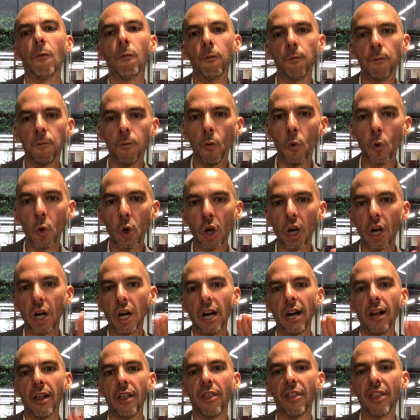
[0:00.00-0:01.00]

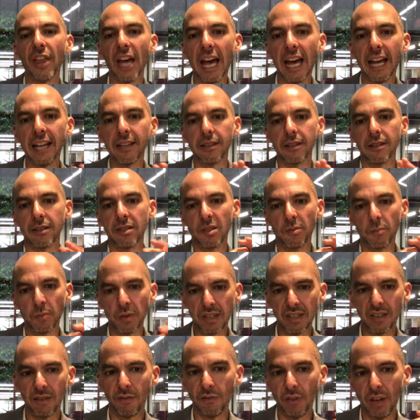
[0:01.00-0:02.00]
for that
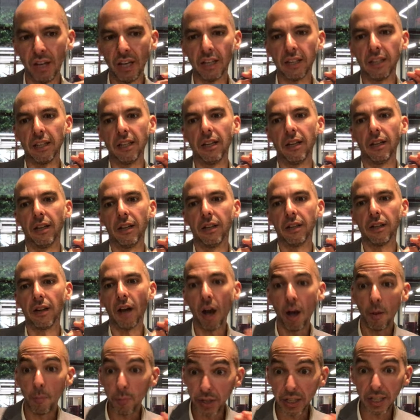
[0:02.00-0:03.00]
specific
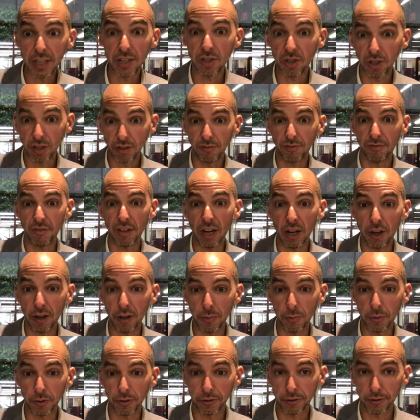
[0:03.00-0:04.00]
combination of
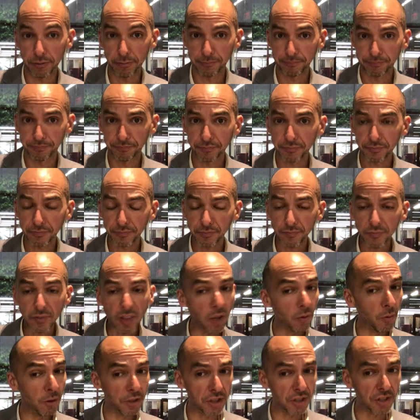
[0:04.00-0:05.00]
variables.
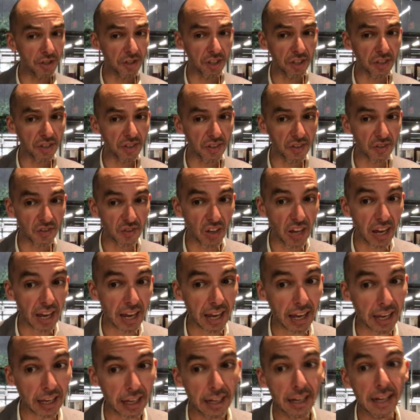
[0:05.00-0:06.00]
Which is just to
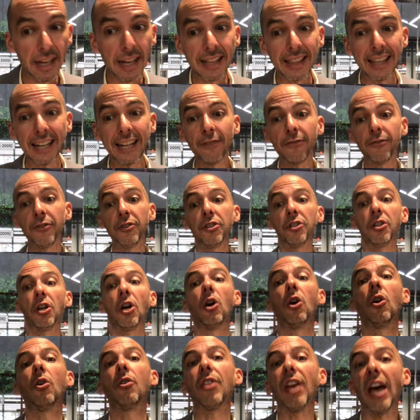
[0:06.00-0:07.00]
say that if you
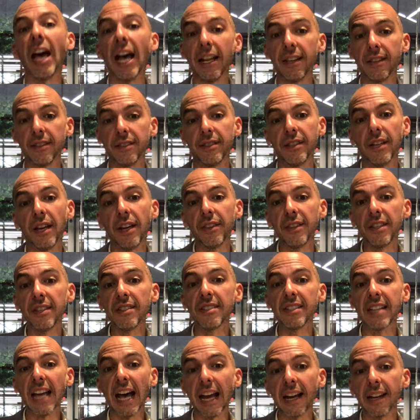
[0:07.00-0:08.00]
know that uh, these
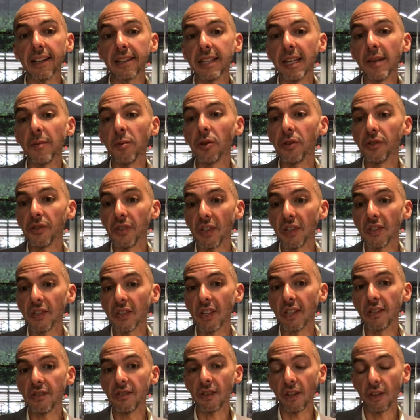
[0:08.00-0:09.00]
data tables
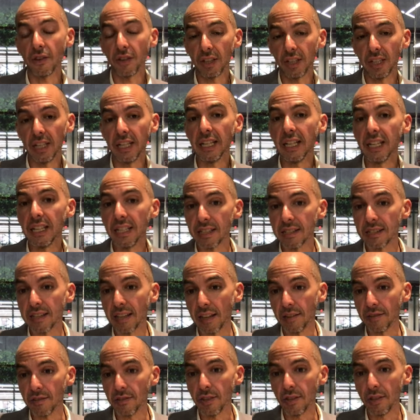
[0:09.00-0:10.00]
exist on the Canadian
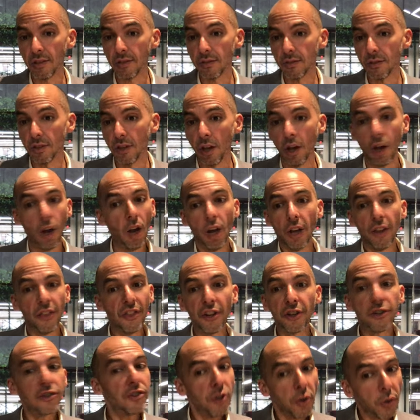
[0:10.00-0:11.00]
census,
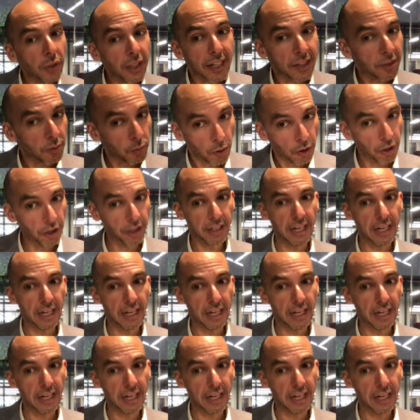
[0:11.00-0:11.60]
there's no guesswork